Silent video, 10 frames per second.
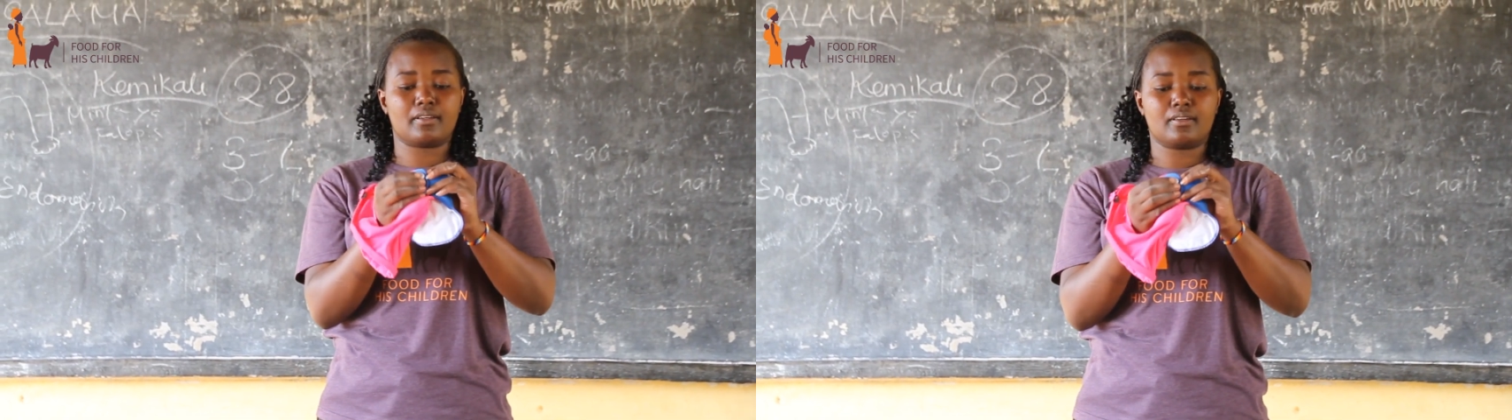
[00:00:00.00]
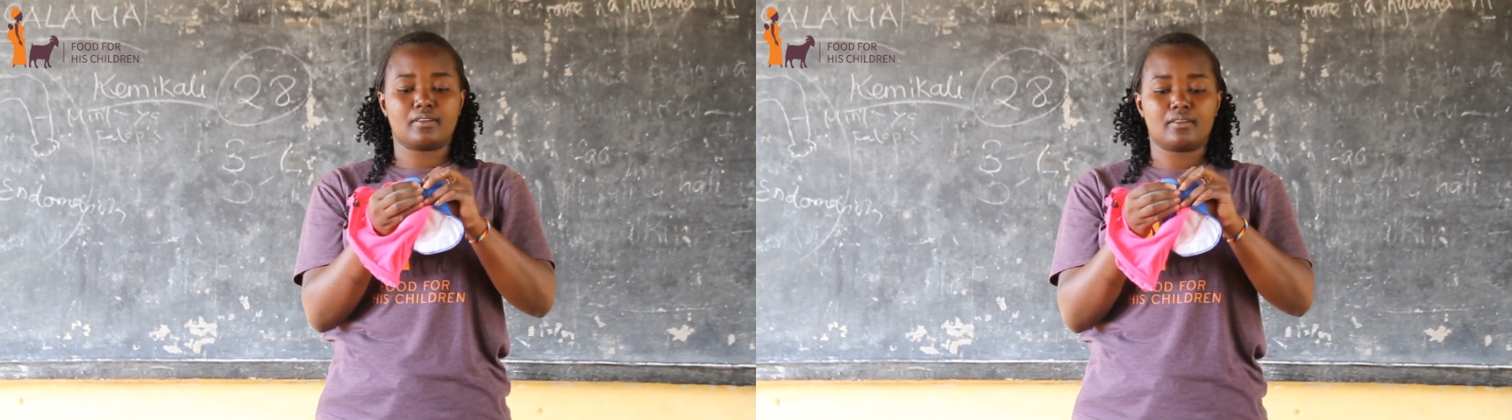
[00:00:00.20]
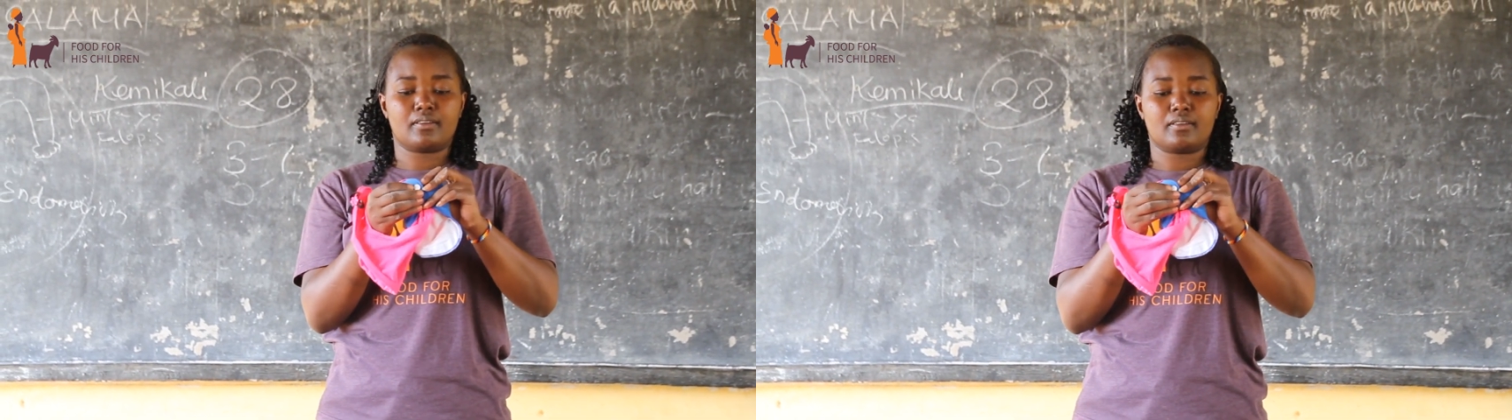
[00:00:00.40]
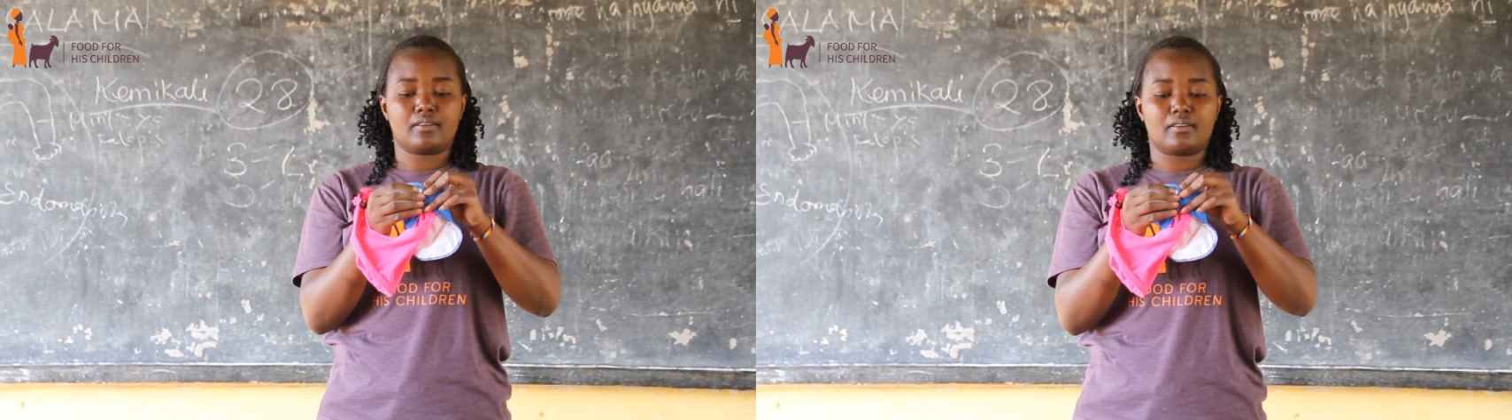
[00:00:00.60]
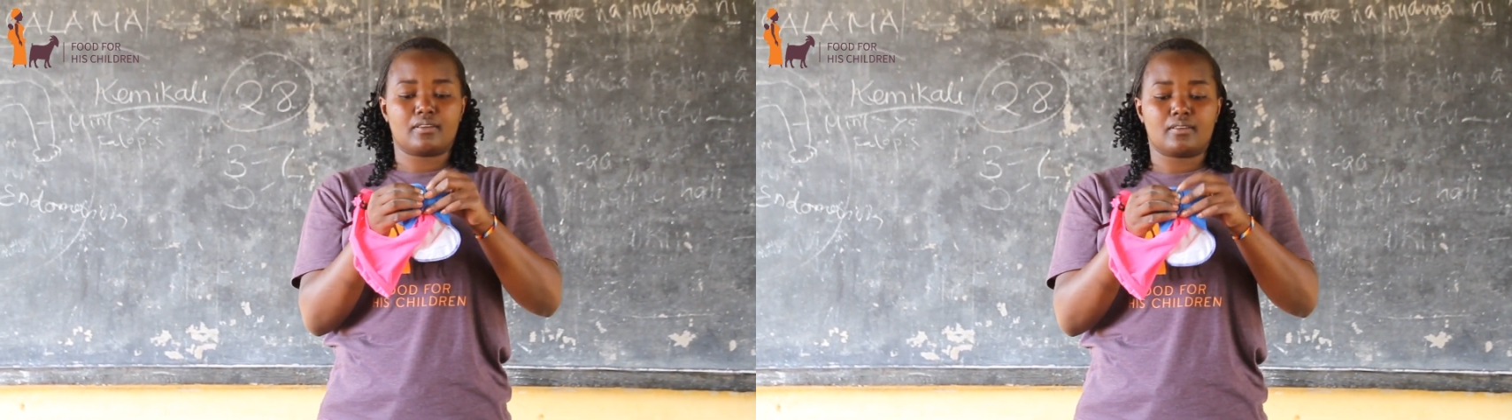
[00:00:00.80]
prevent
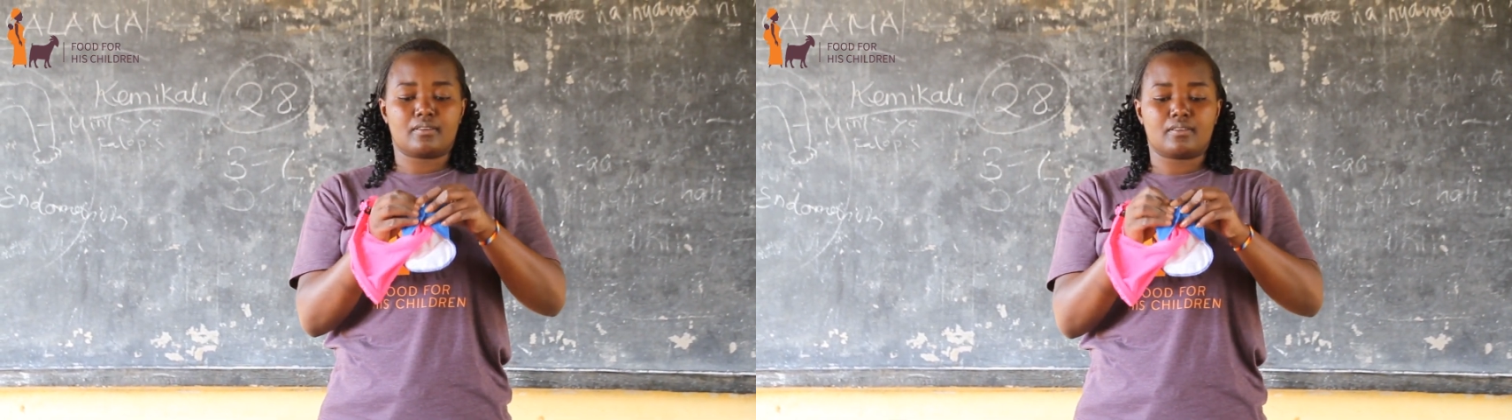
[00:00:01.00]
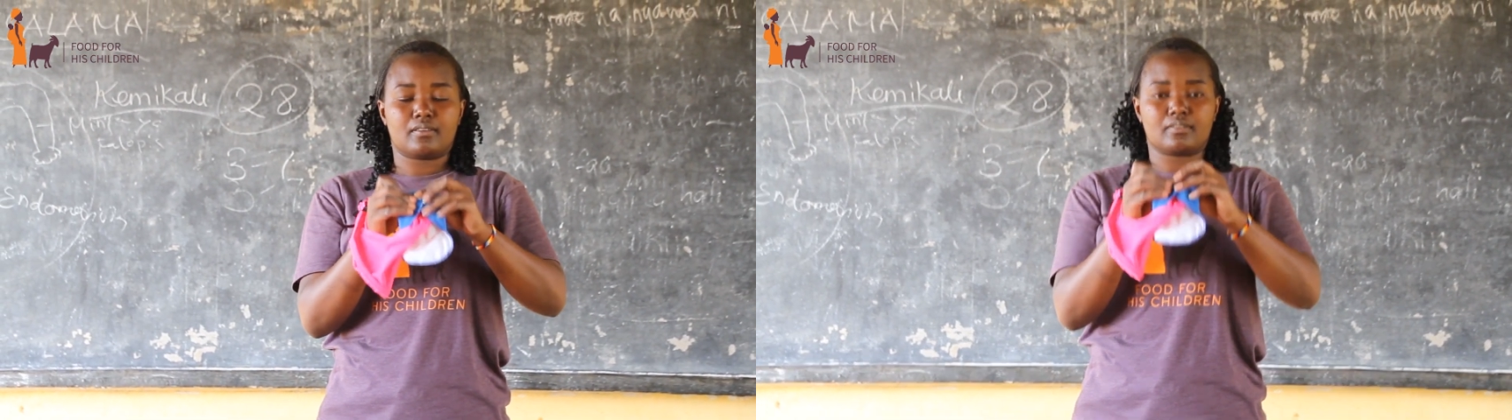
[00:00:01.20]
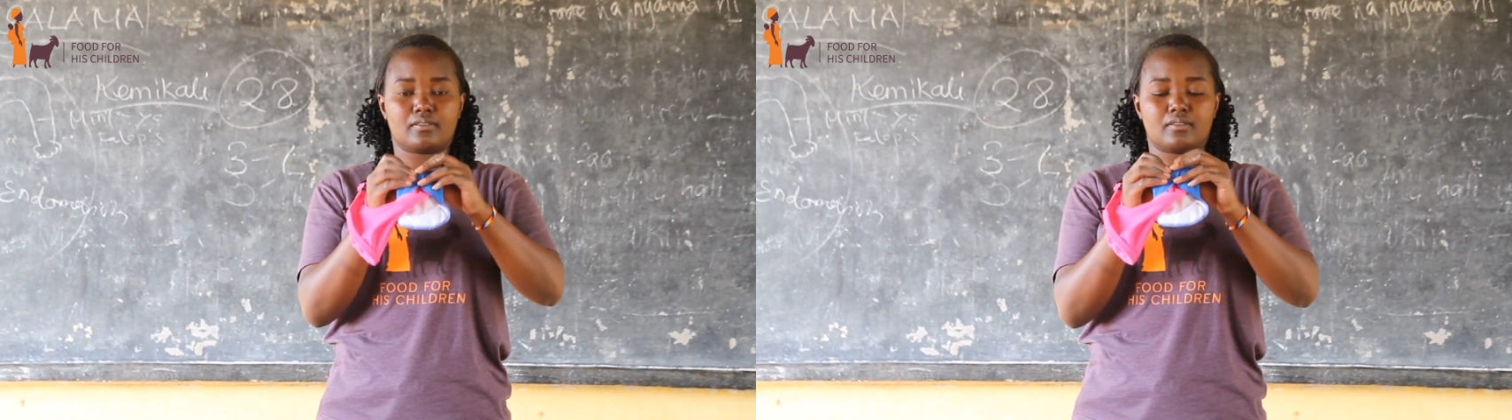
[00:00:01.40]
girls from being